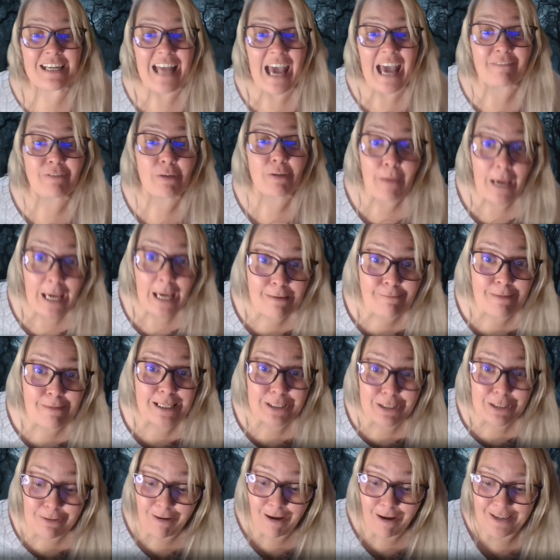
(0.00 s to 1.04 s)
have to
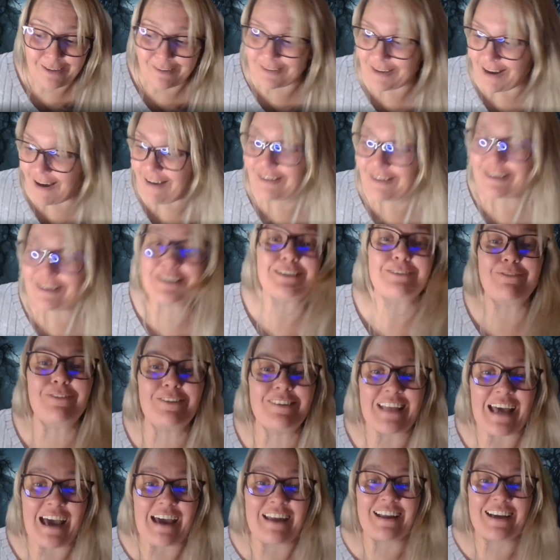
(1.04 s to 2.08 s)
pay $200 for
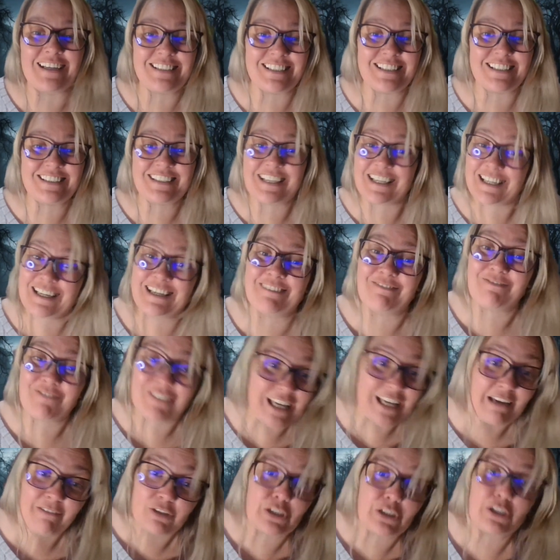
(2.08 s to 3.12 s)
that. I just gave
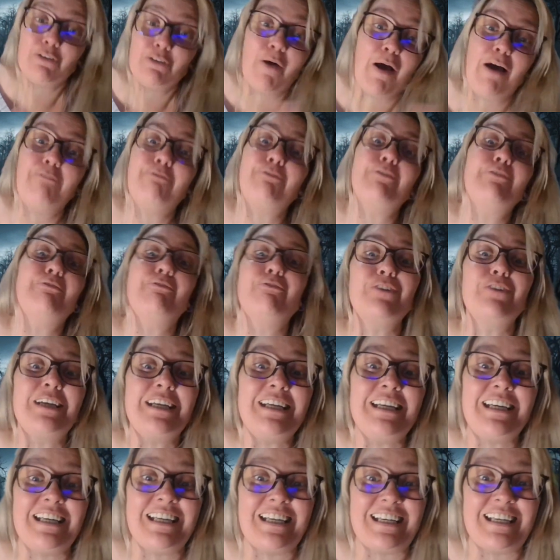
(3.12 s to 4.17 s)
it to you all for
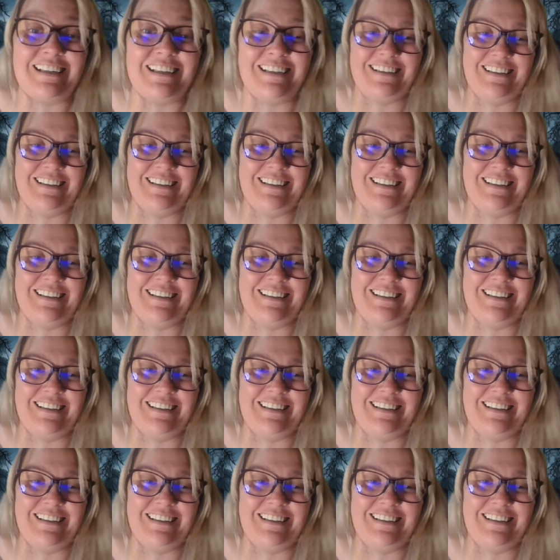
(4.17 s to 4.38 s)
free.